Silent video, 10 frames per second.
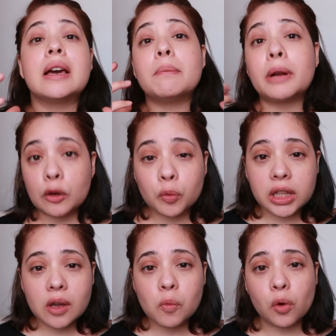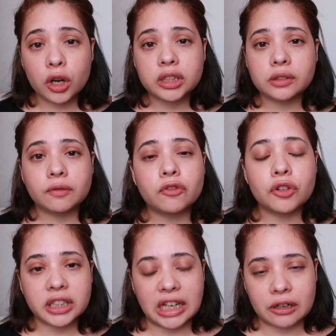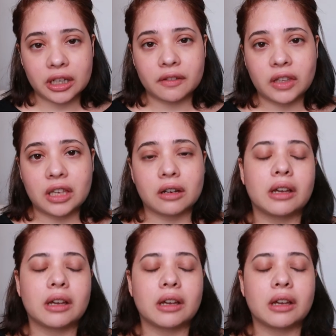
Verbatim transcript: But it really worked for the narrative here,